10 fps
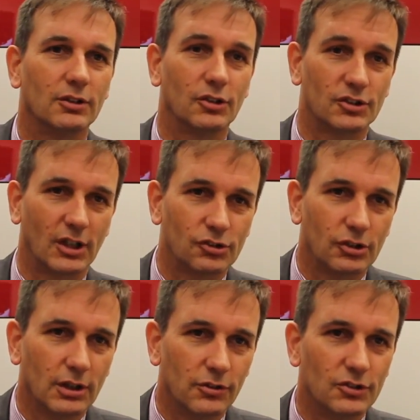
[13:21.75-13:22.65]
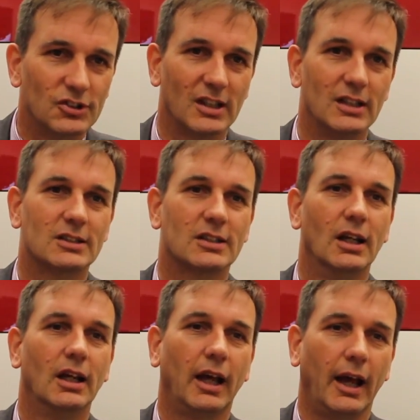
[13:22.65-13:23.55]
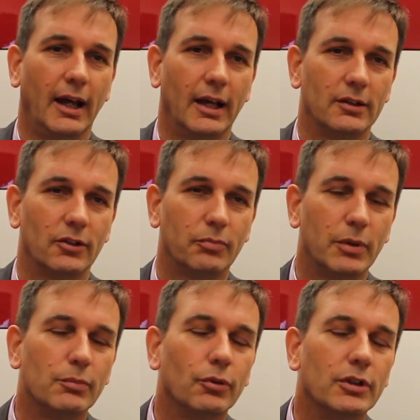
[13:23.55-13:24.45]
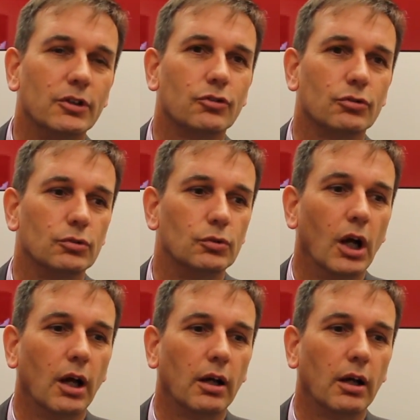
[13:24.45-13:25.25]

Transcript: it's actually a disease, and people need to